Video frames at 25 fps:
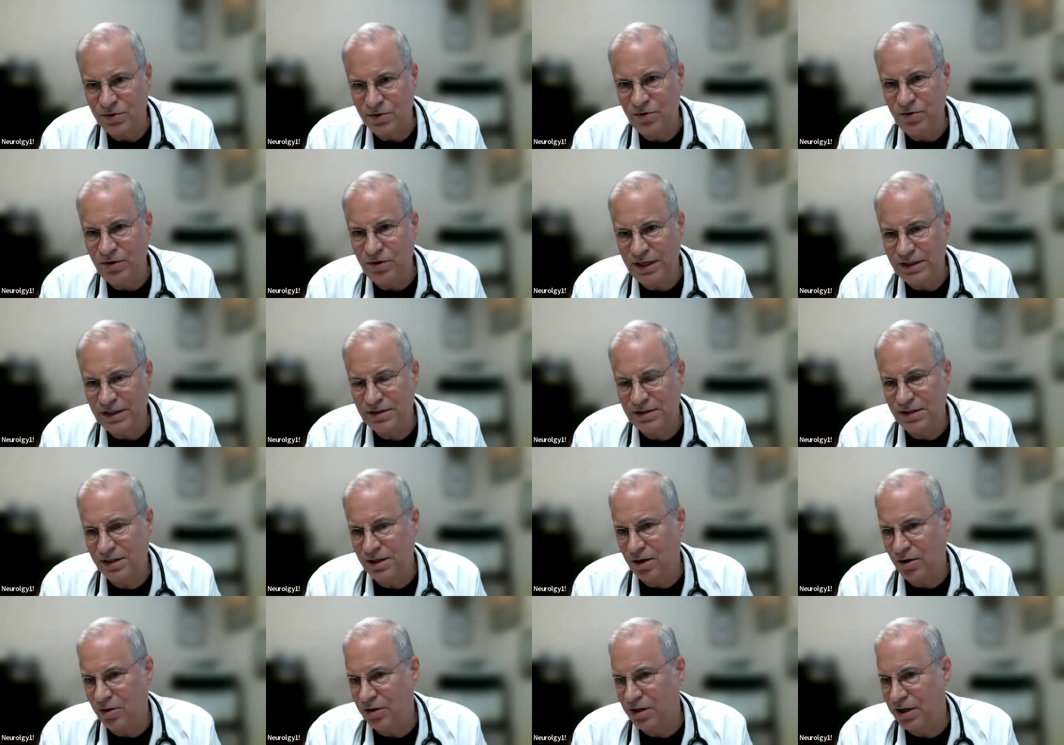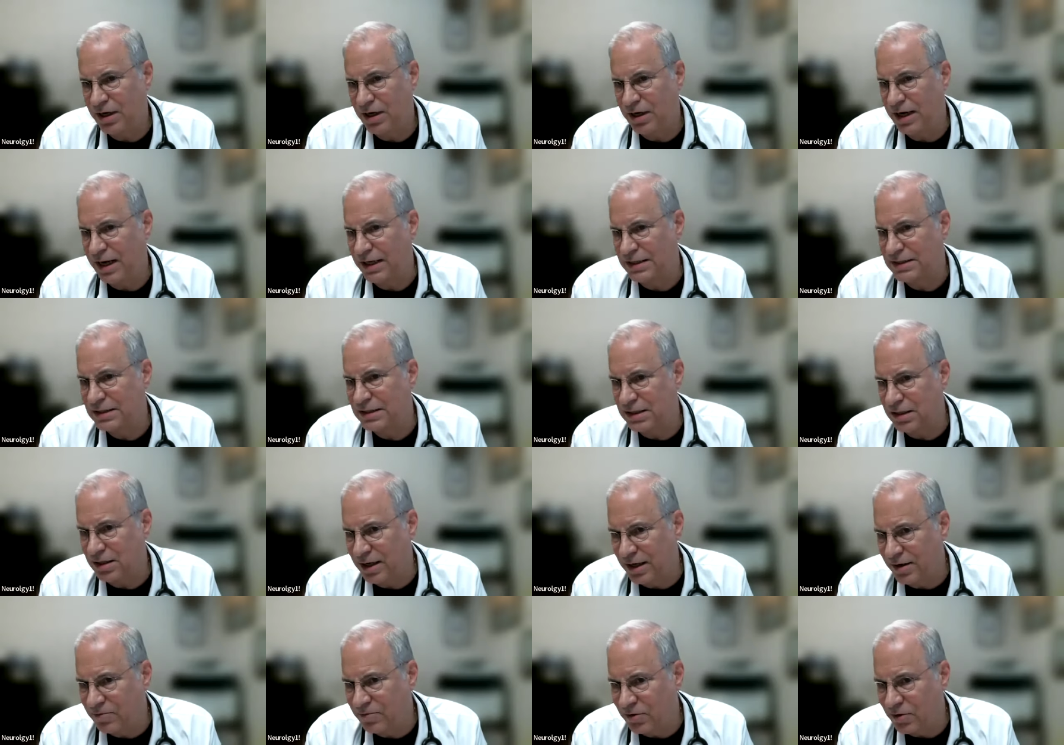You need to go to the next
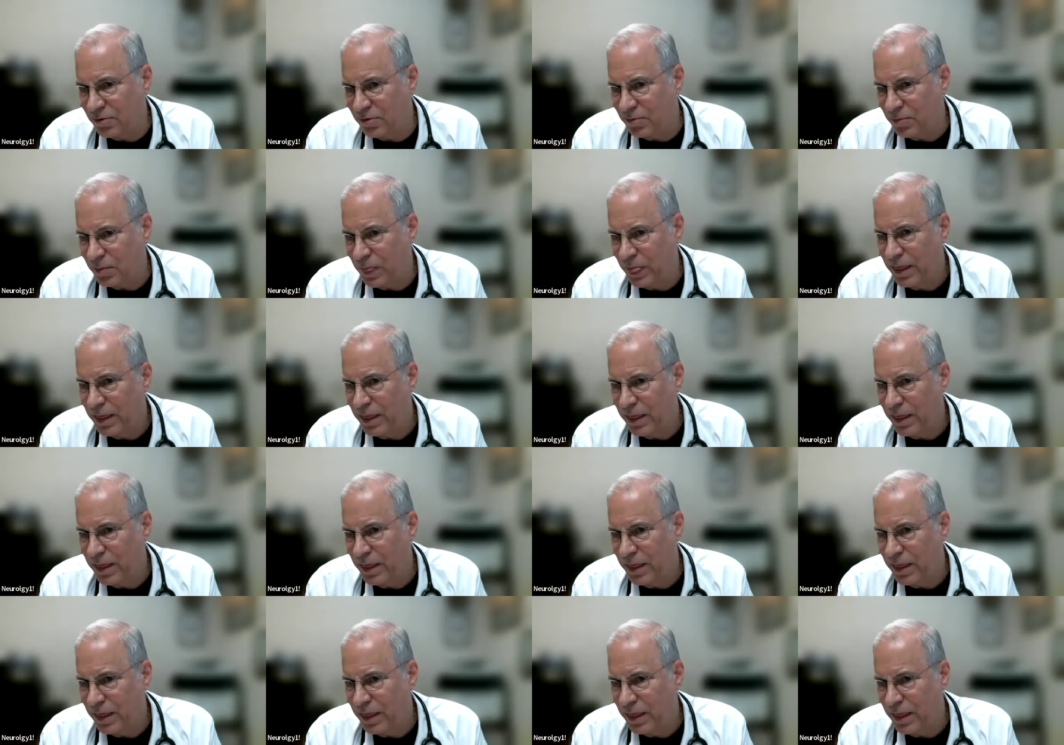level.